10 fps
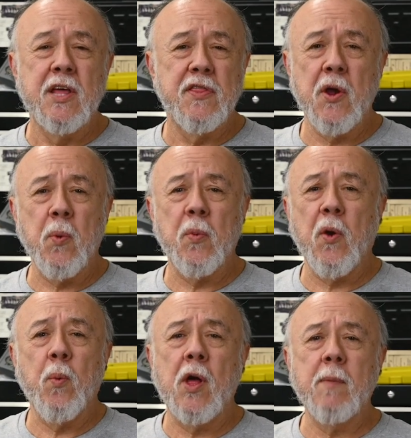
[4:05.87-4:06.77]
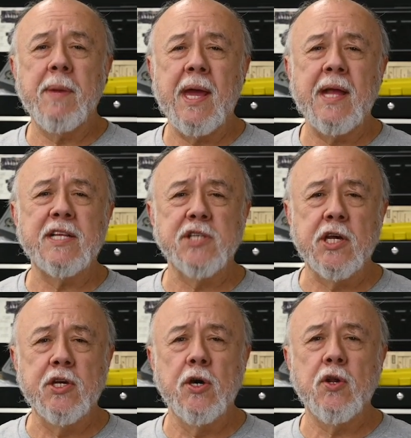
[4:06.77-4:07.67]
They're well made, it's a
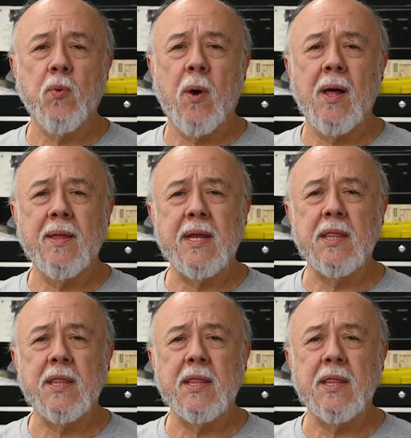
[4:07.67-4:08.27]
good quality,